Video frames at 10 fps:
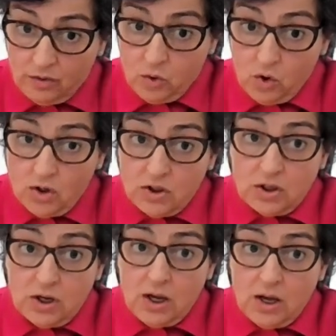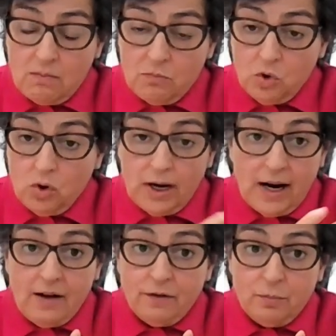of course, you
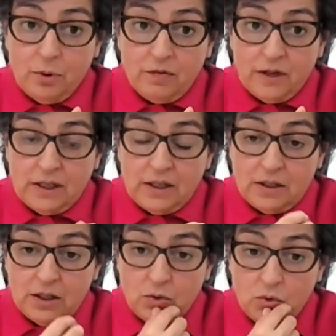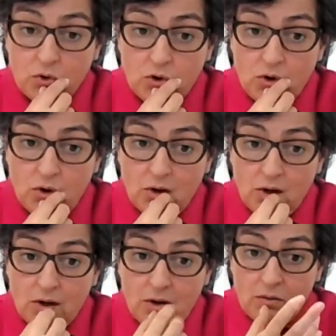can have a perfect institution
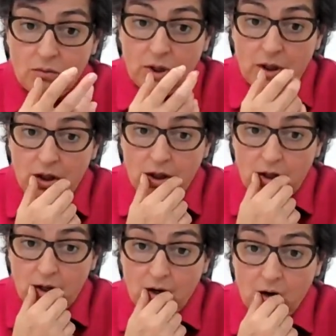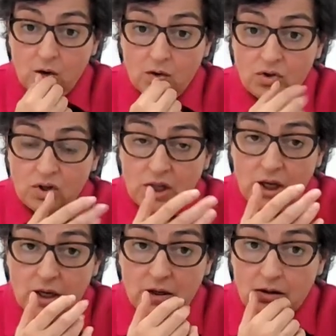with laws
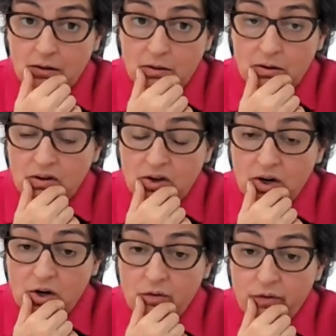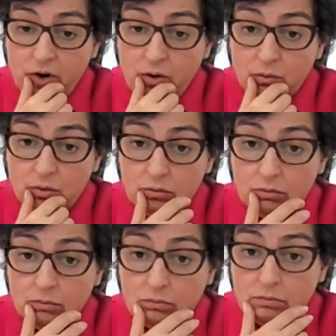that are not followed.
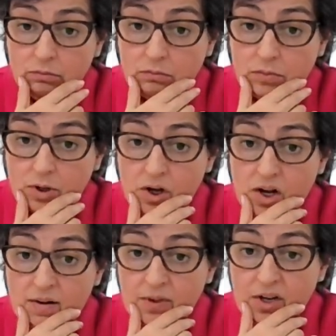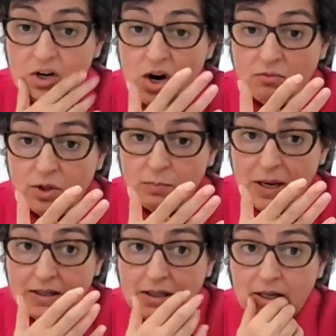That are not
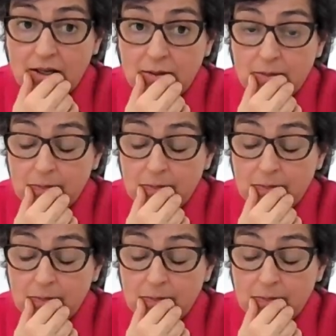respected,